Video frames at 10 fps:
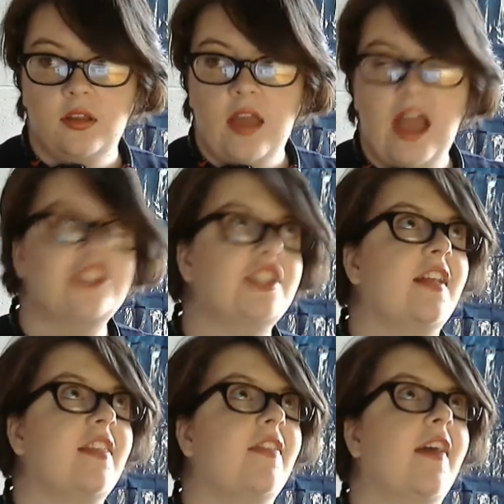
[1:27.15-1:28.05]
Actually,
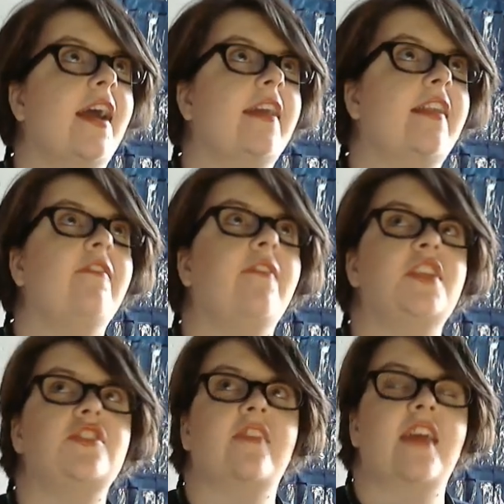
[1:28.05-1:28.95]
that's a lie. I didn't
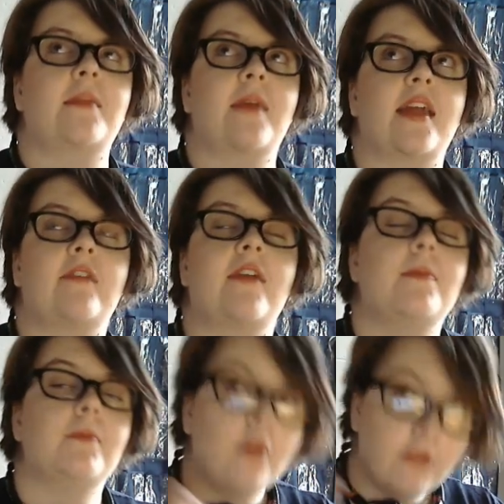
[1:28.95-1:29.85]
finish Sandman. I
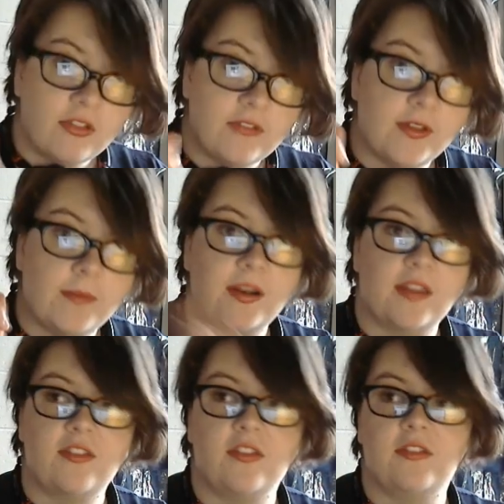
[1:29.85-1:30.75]
read most of it, but I
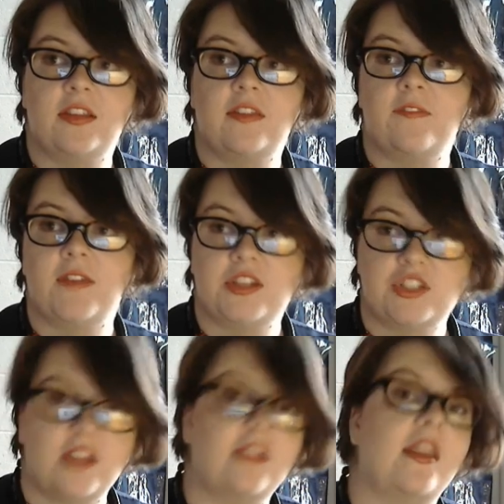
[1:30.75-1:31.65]
still need to
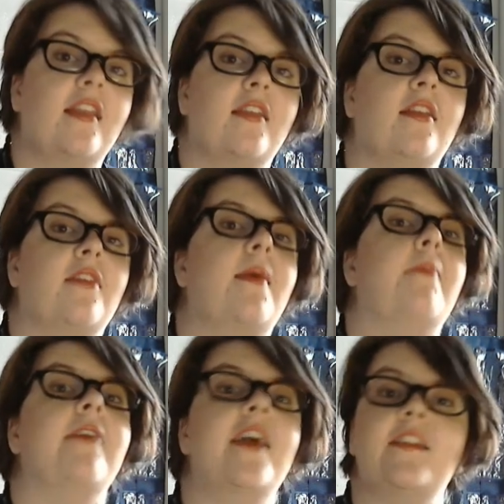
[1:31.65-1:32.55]
finish it, and that is my
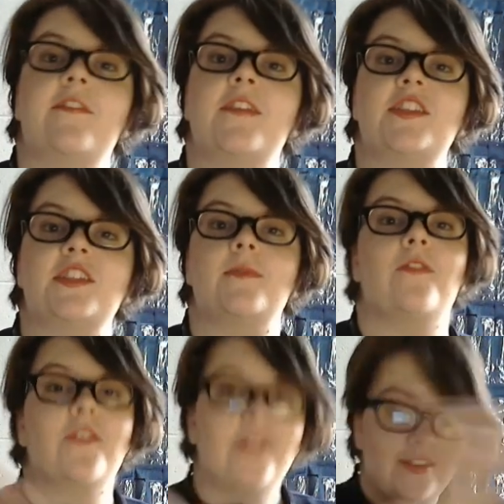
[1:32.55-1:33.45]
plan to finish it
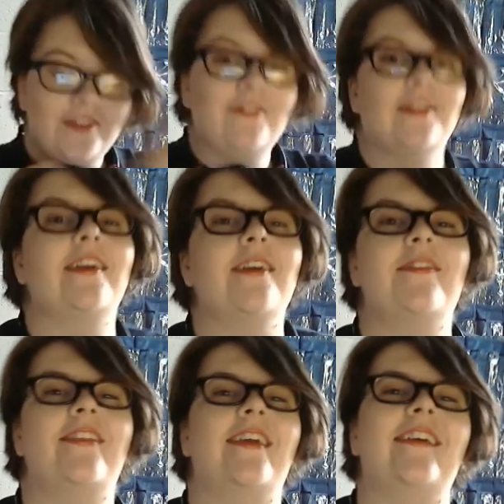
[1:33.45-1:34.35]
before the new one
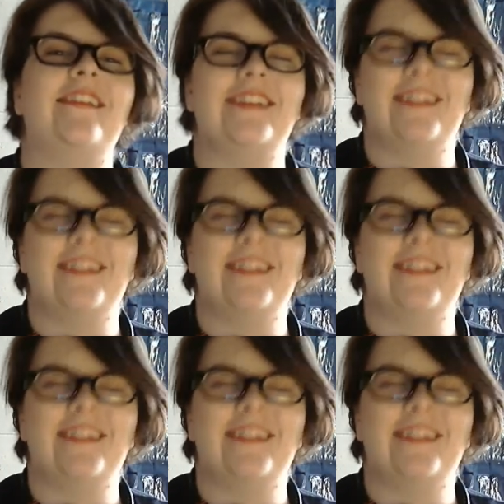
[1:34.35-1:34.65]
comes out.